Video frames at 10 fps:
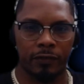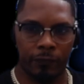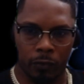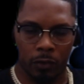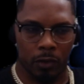
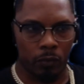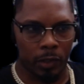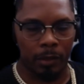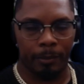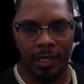for
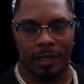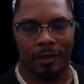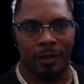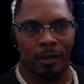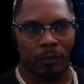1 minute.
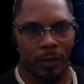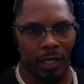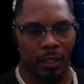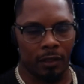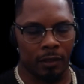
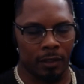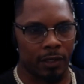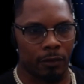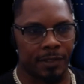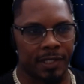Right? You
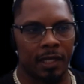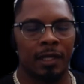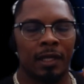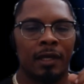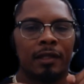understand what I'm saying?
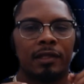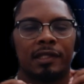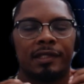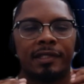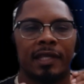
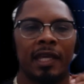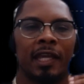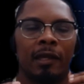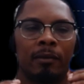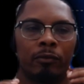The
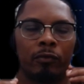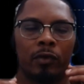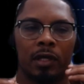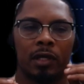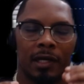same
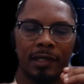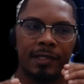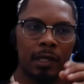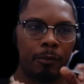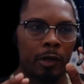
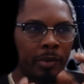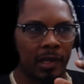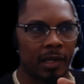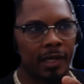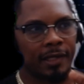concept
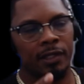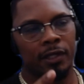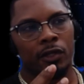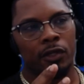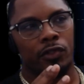applies
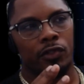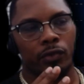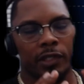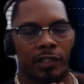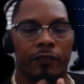to
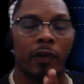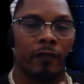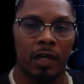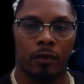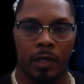these fair
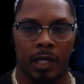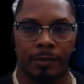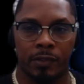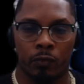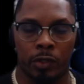value
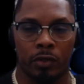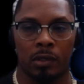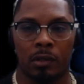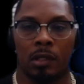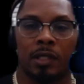gaps when you're
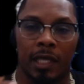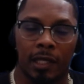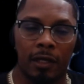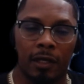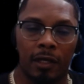
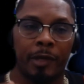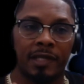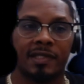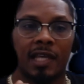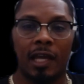thinking of the
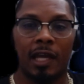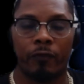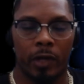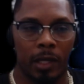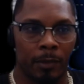best time
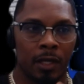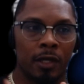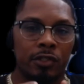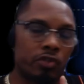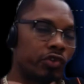frame
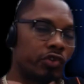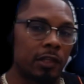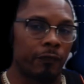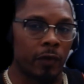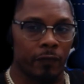to trade
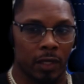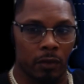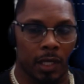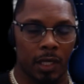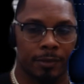the fair
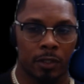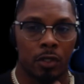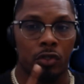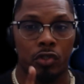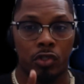value gaps.
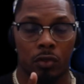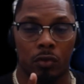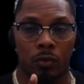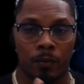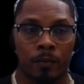
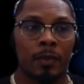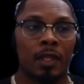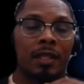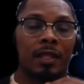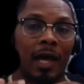So
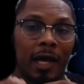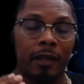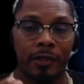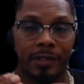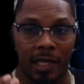the
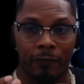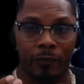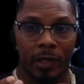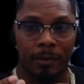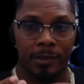higher time
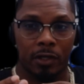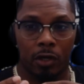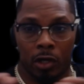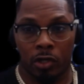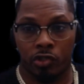frames
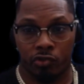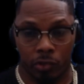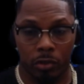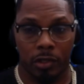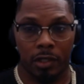are
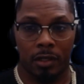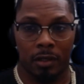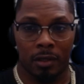stronger